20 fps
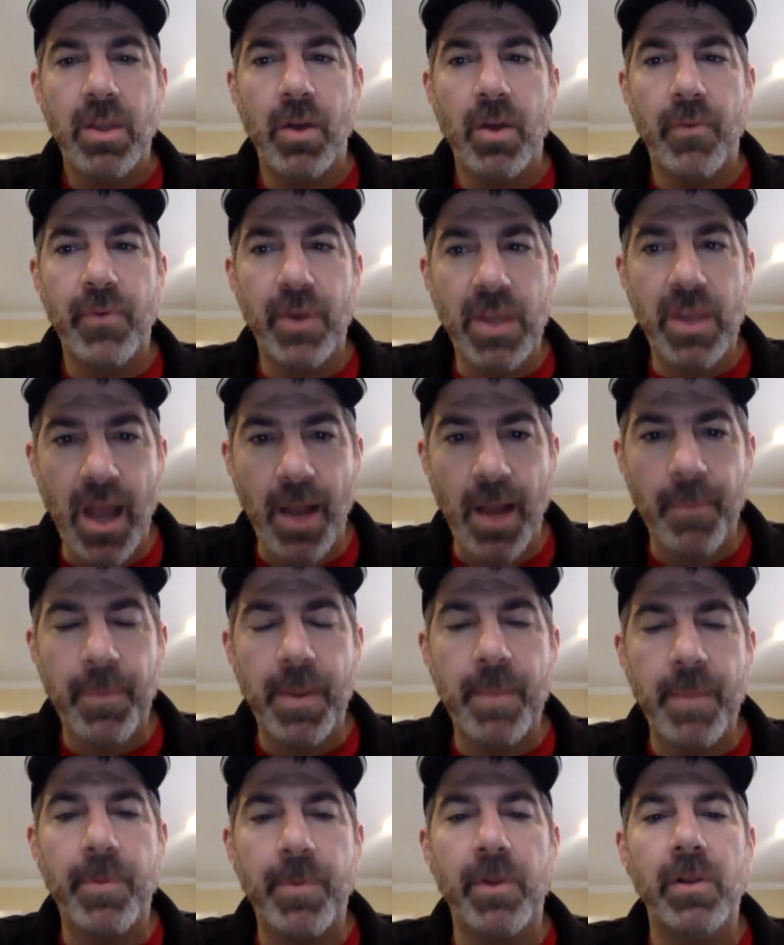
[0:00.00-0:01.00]
for young
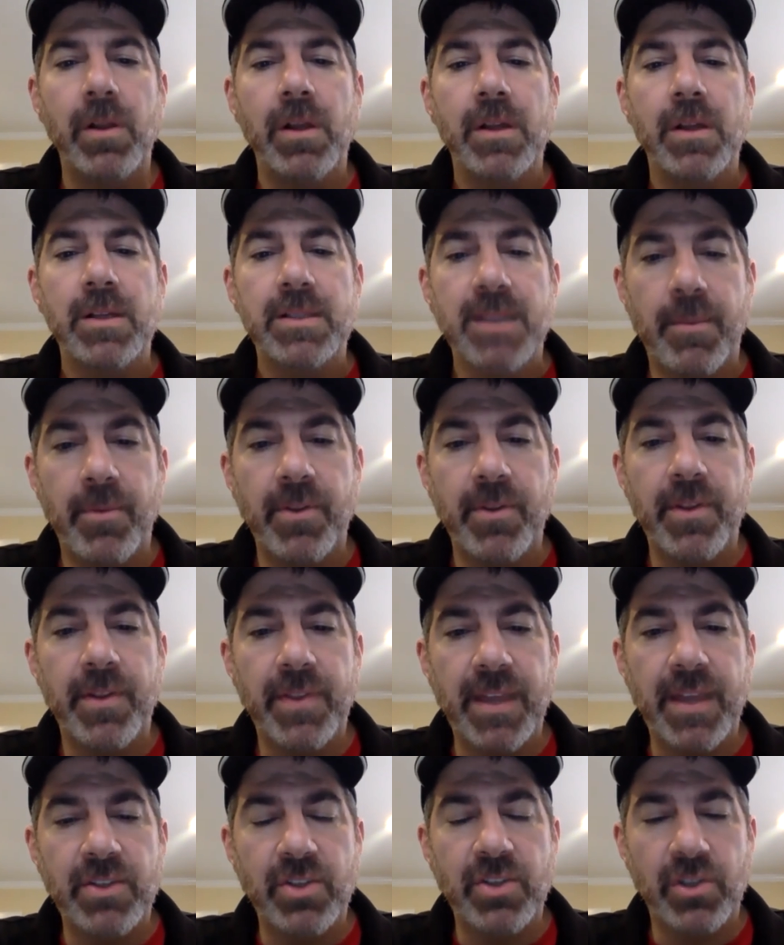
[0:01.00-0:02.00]
people, someone
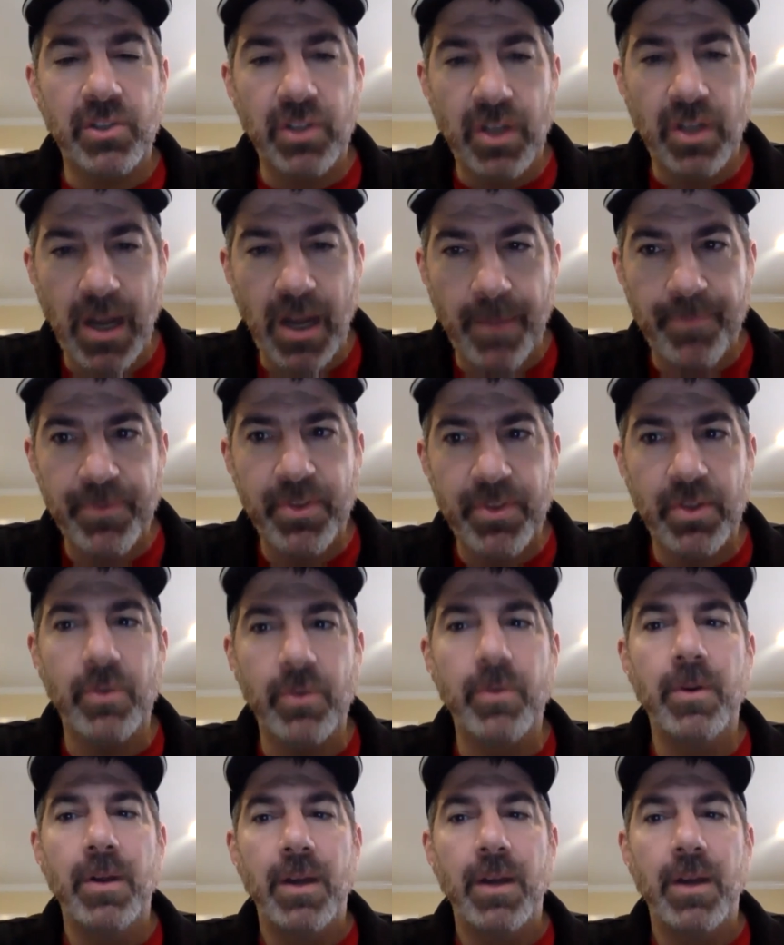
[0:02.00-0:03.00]
that they should look up to.